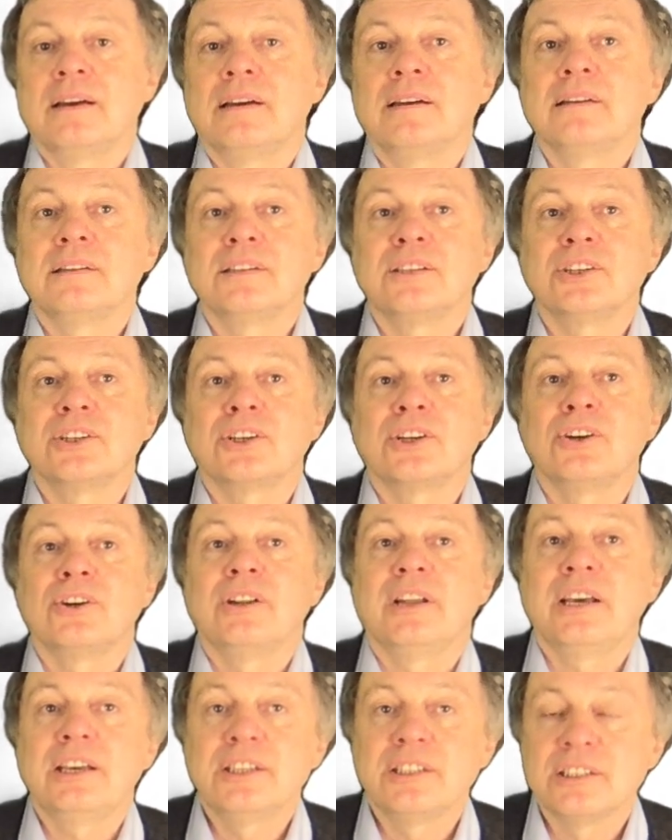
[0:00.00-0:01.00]

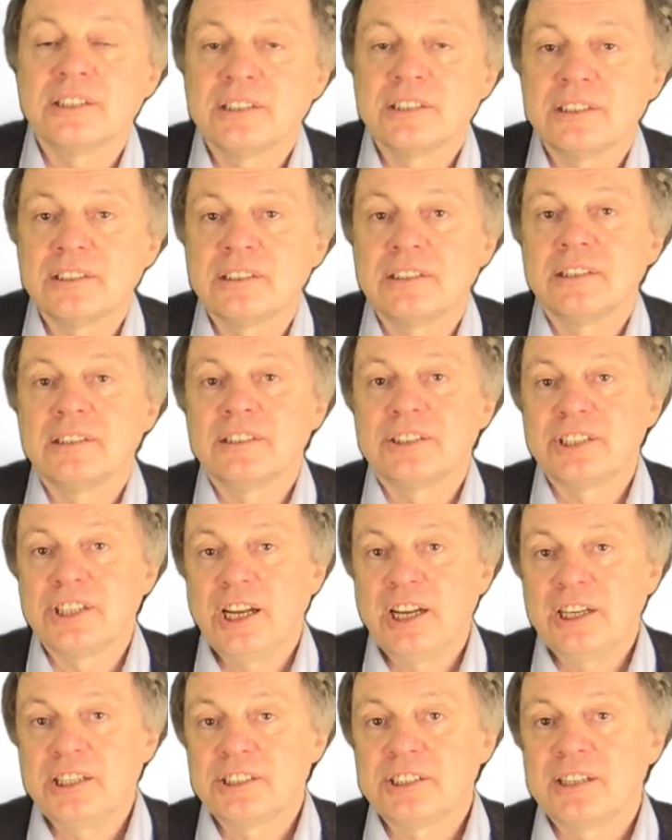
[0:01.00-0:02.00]
circulations
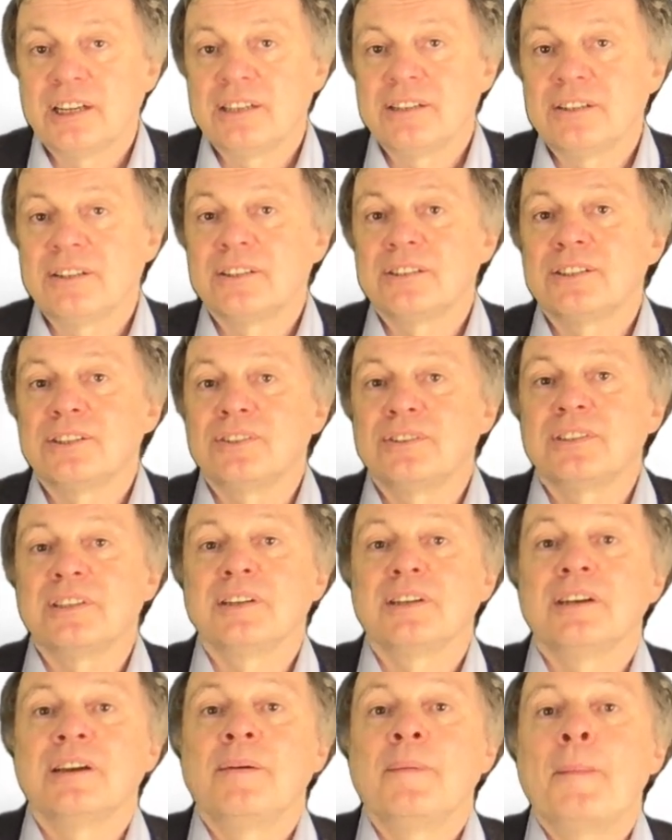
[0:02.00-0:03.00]
change and also
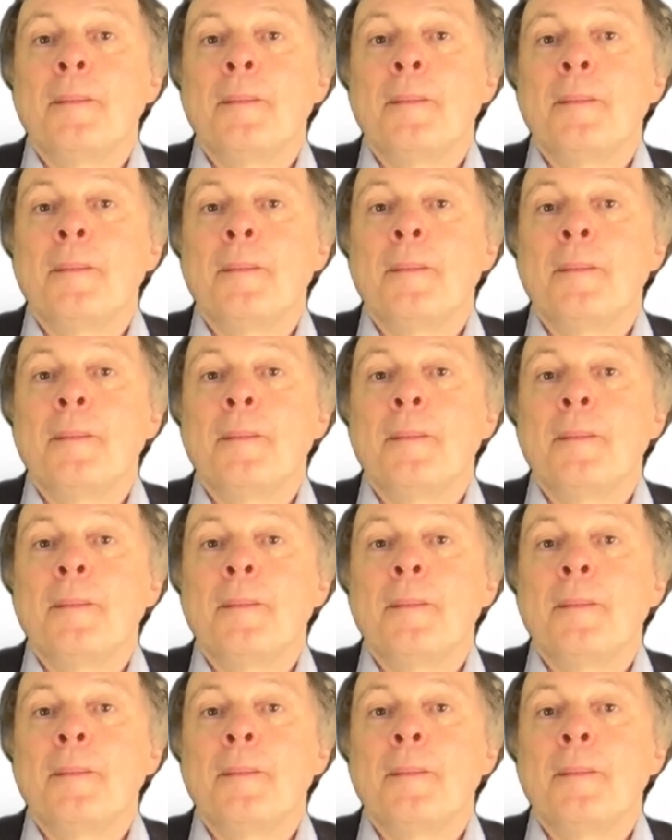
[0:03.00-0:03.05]
the